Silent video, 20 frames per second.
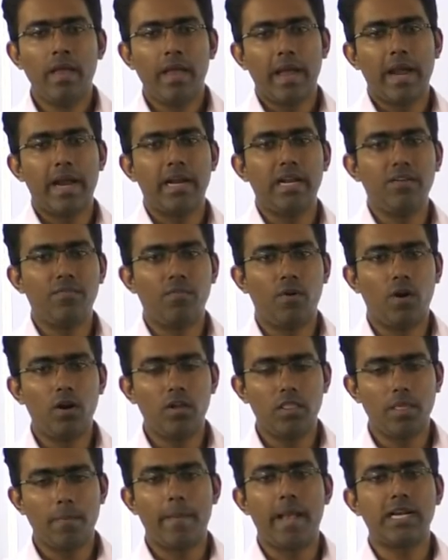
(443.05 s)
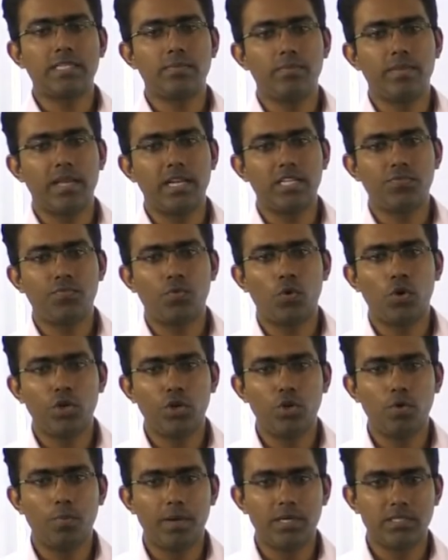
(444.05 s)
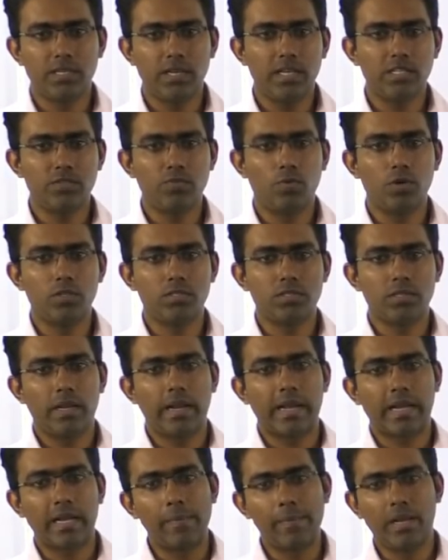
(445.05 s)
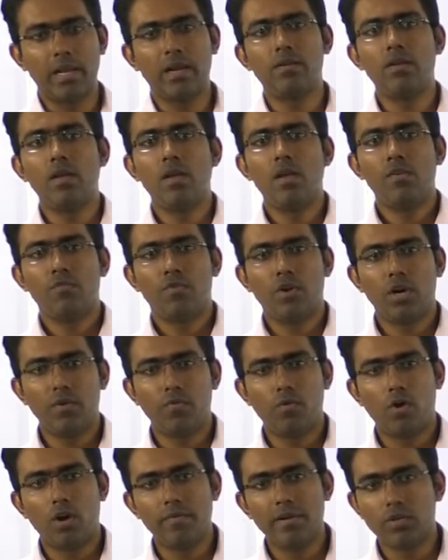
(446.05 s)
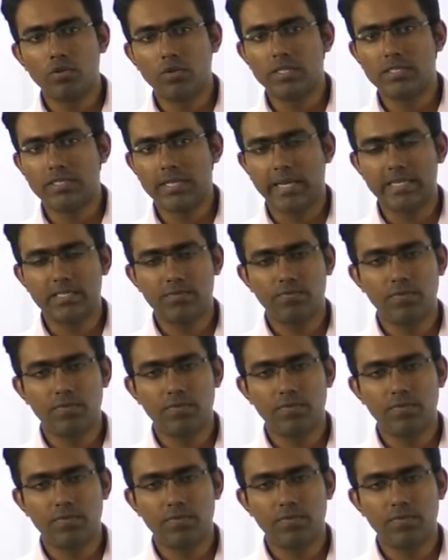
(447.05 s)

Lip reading: had devolved the maximum, that is 42% was recommended for devolving to the states,